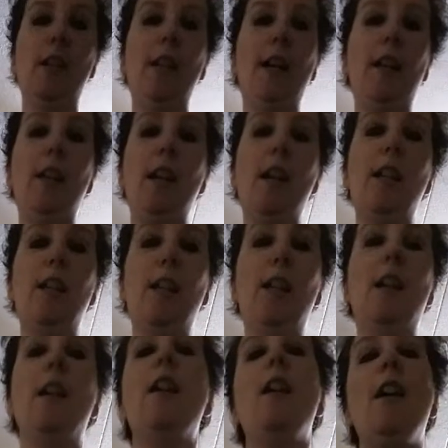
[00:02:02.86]
connect the
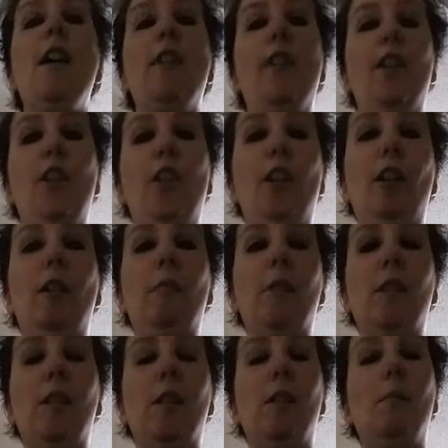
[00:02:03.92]
idea that Jerry
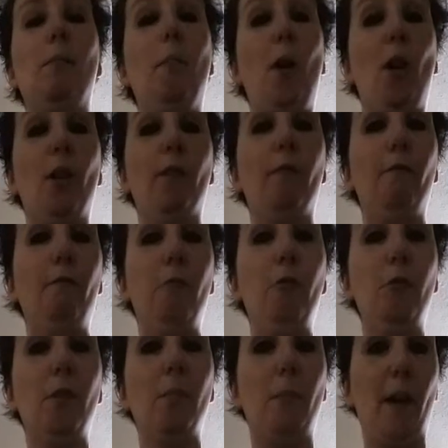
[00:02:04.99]
was part
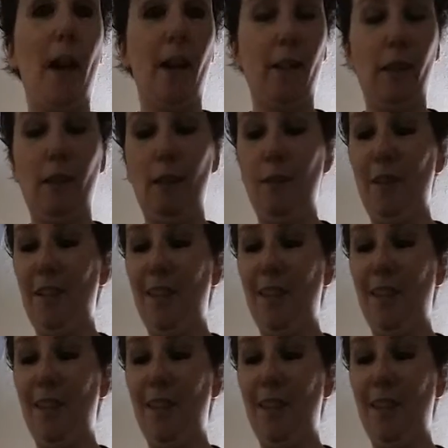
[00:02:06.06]
fruit bat.